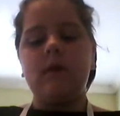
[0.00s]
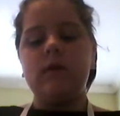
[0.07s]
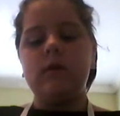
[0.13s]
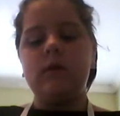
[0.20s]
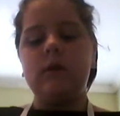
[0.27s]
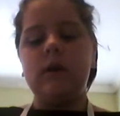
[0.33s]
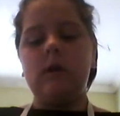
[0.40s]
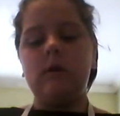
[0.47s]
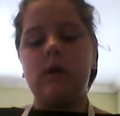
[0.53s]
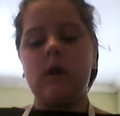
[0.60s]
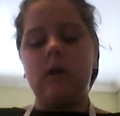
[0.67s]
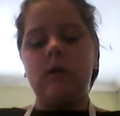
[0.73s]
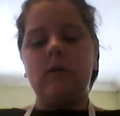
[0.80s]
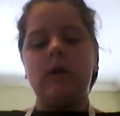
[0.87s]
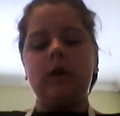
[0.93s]
so
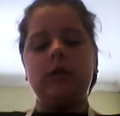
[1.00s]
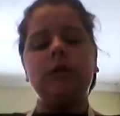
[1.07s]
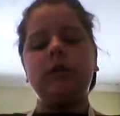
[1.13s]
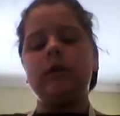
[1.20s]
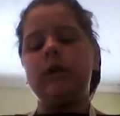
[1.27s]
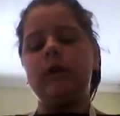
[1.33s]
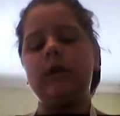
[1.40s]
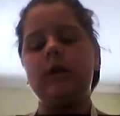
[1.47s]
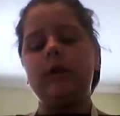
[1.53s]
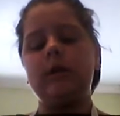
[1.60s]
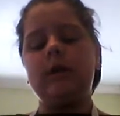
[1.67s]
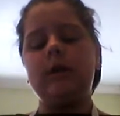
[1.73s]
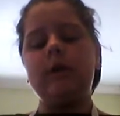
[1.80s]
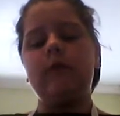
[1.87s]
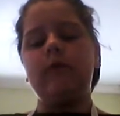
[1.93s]
that you can just
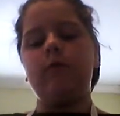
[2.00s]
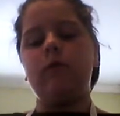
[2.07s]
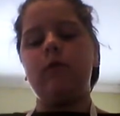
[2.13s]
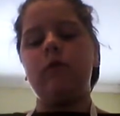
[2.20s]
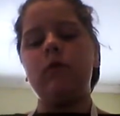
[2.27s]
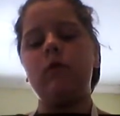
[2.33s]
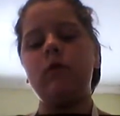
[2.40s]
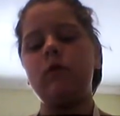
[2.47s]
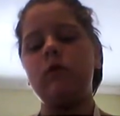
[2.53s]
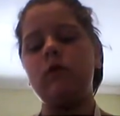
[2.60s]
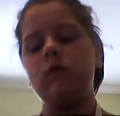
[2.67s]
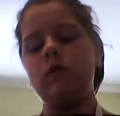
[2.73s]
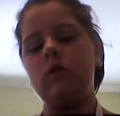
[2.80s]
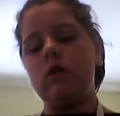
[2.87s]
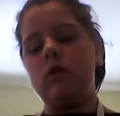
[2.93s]
eat it raw,
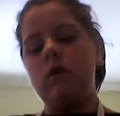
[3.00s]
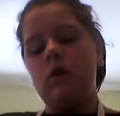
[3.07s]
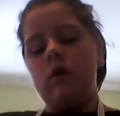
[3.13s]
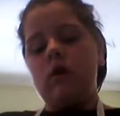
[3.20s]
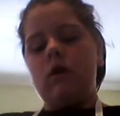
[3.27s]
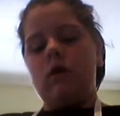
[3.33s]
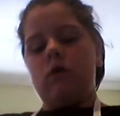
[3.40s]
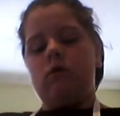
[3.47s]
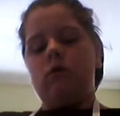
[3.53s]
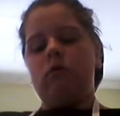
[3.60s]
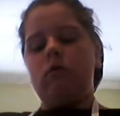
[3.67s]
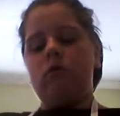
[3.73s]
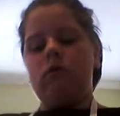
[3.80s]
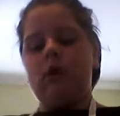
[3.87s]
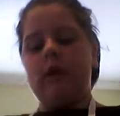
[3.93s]

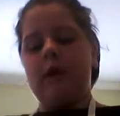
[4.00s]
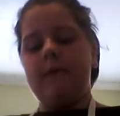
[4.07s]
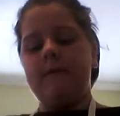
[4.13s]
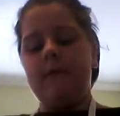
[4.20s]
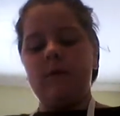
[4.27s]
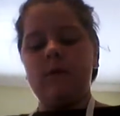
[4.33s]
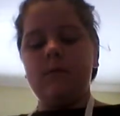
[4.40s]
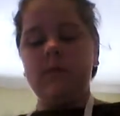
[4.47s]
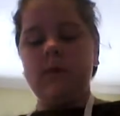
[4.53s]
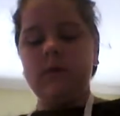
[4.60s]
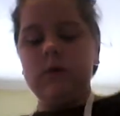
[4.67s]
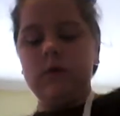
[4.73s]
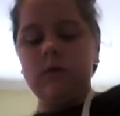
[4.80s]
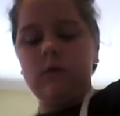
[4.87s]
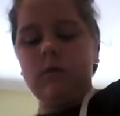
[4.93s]
or if you want me
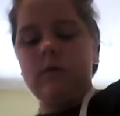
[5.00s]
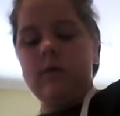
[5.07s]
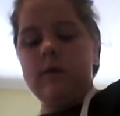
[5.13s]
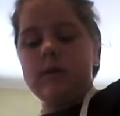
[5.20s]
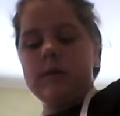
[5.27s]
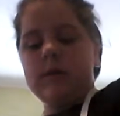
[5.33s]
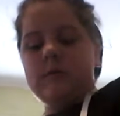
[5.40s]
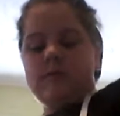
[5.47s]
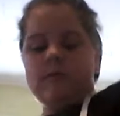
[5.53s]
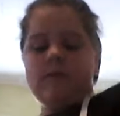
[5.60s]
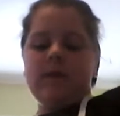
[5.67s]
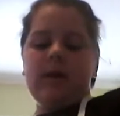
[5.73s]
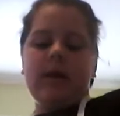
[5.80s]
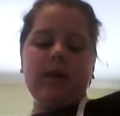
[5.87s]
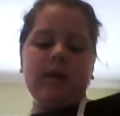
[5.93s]
to
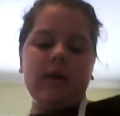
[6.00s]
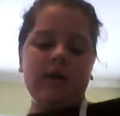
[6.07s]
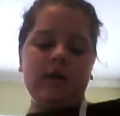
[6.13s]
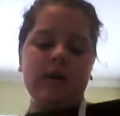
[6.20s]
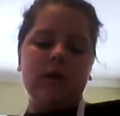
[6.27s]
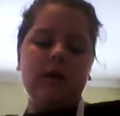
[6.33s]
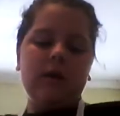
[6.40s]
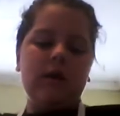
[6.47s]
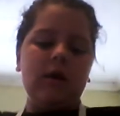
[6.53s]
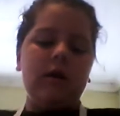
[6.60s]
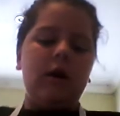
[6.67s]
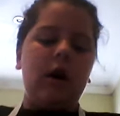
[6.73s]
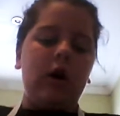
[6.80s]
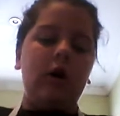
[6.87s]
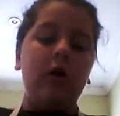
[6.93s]
make
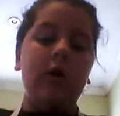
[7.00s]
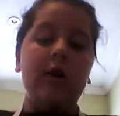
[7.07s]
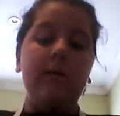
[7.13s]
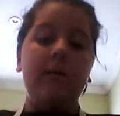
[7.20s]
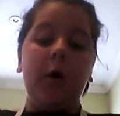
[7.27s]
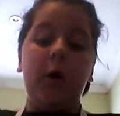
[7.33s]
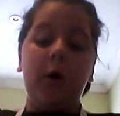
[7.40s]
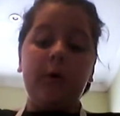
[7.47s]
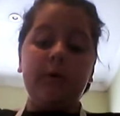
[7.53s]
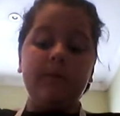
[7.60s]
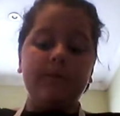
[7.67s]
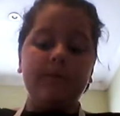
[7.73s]
a cookie bowl